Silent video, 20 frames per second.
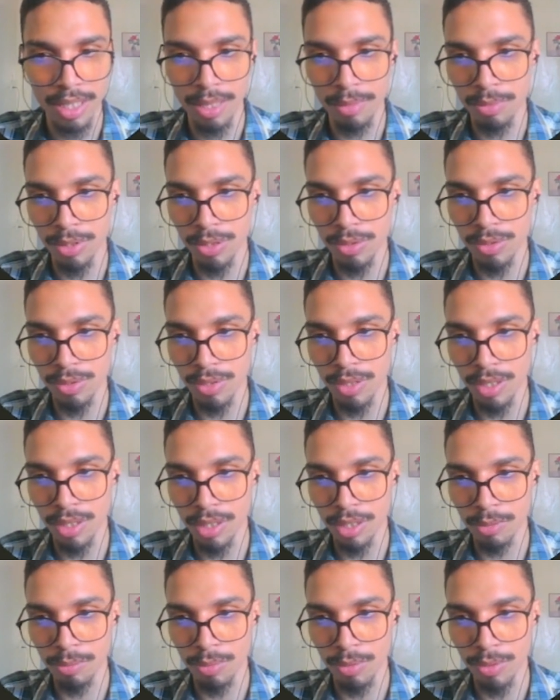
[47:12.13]
copied to the
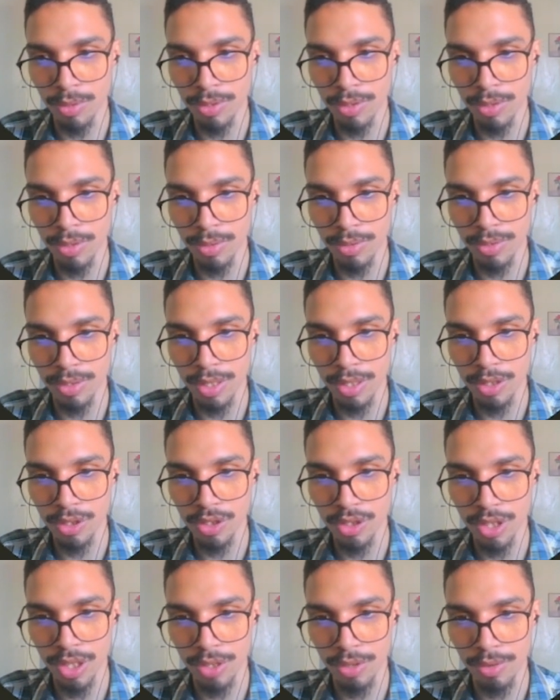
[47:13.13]
clipboard, not
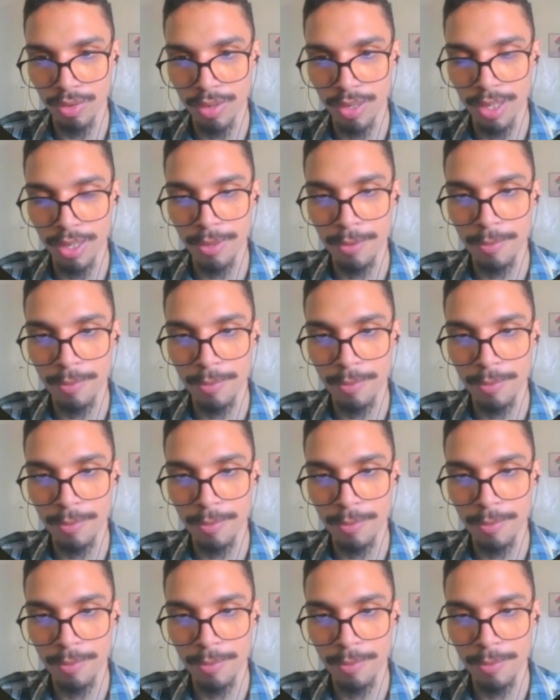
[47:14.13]
dictionary.